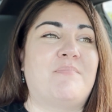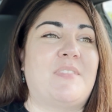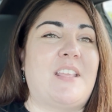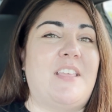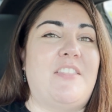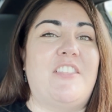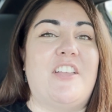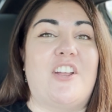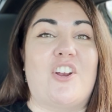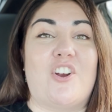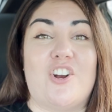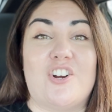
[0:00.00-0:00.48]

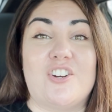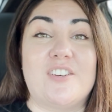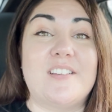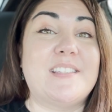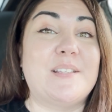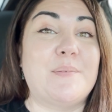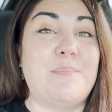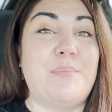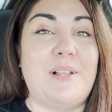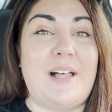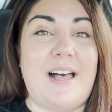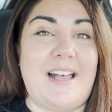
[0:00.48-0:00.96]
There are
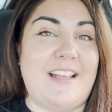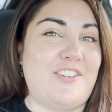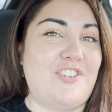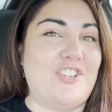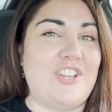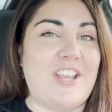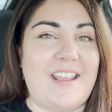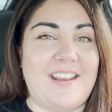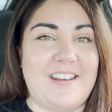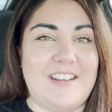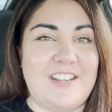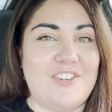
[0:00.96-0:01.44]
supply
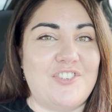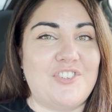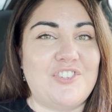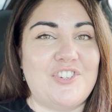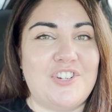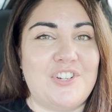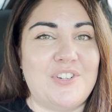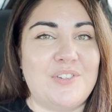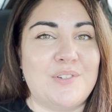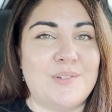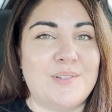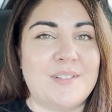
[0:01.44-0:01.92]
chain
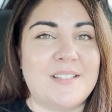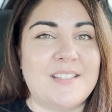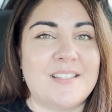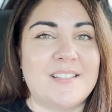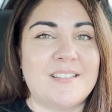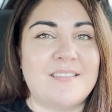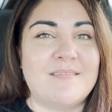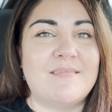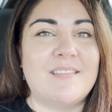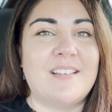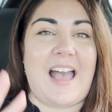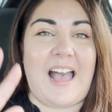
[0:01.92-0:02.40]
issues.
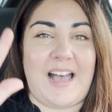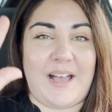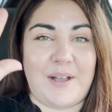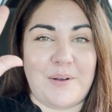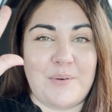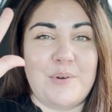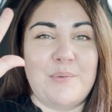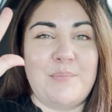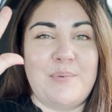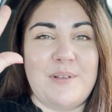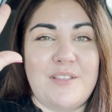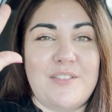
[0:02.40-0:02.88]
I
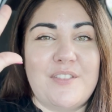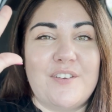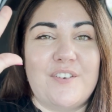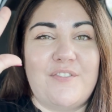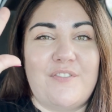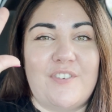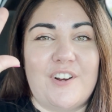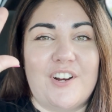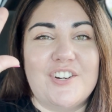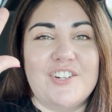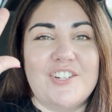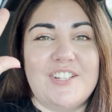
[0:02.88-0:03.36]
will be the
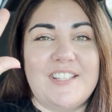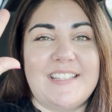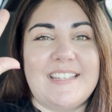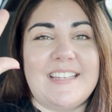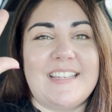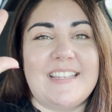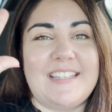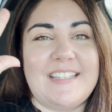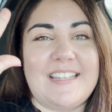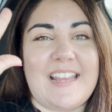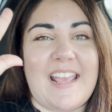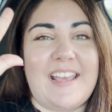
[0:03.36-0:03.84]
first
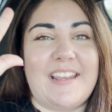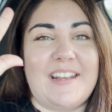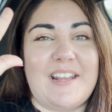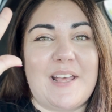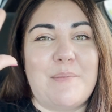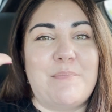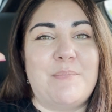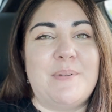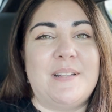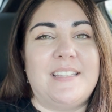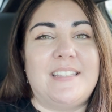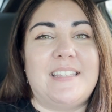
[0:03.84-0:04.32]
to stand
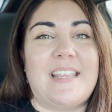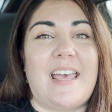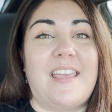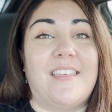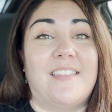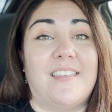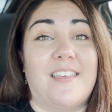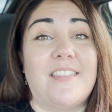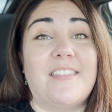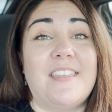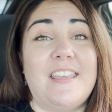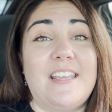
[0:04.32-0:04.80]
up and say
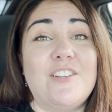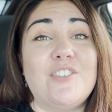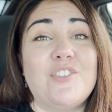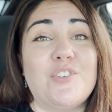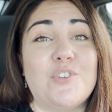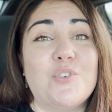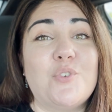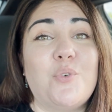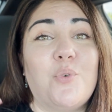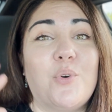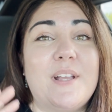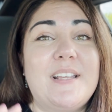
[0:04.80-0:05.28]
that things
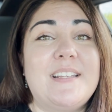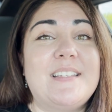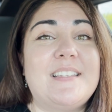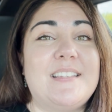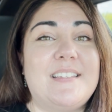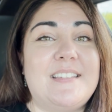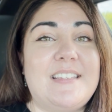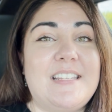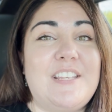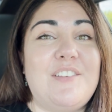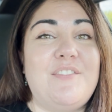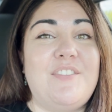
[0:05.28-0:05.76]
are going to
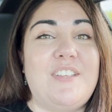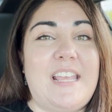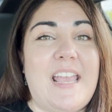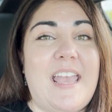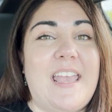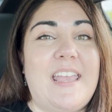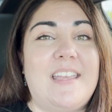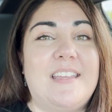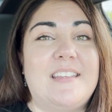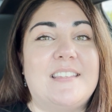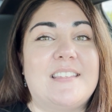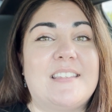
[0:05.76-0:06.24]

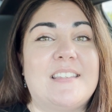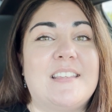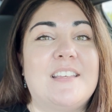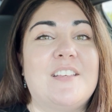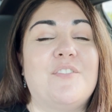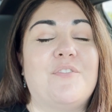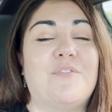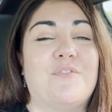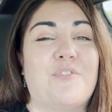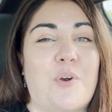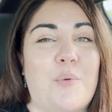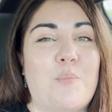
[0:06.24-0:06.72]
deviate
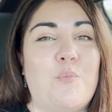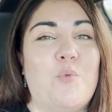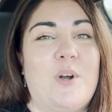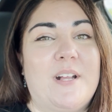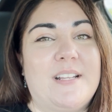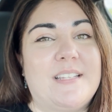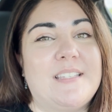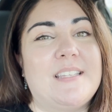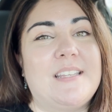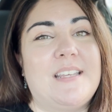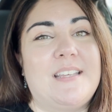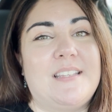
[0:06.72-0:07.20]
from
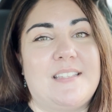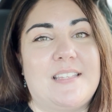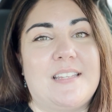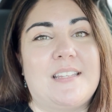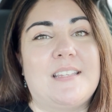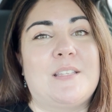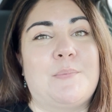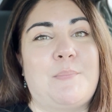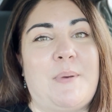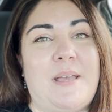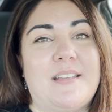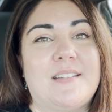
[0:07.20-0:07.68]
what is
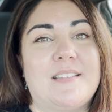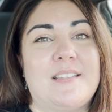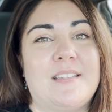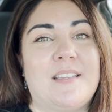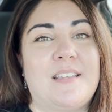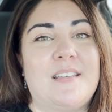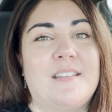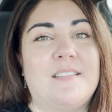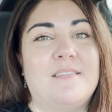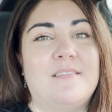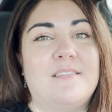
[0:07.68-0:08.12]
expected.